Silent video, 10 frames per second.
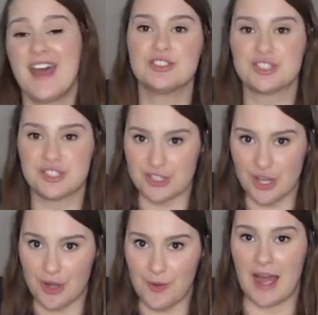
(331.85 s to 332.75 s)

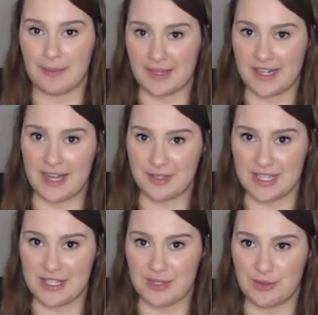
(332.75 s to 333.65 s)
So I'm gonna now
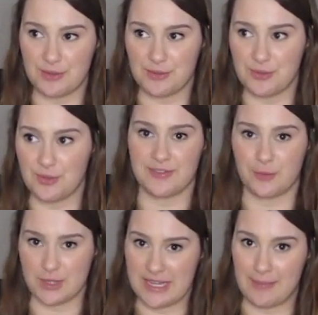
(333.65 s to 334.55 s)
take you through
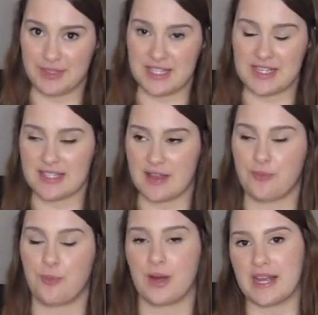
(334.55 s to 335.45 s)
4 sample days of
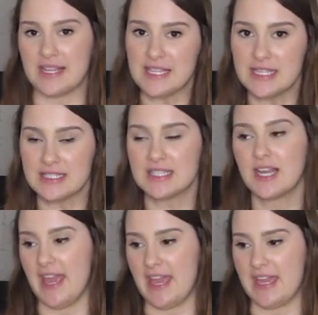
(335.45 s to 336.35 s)
what I eat
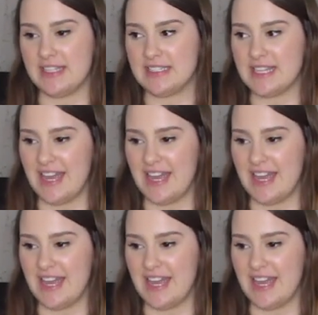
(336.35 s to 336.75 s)
and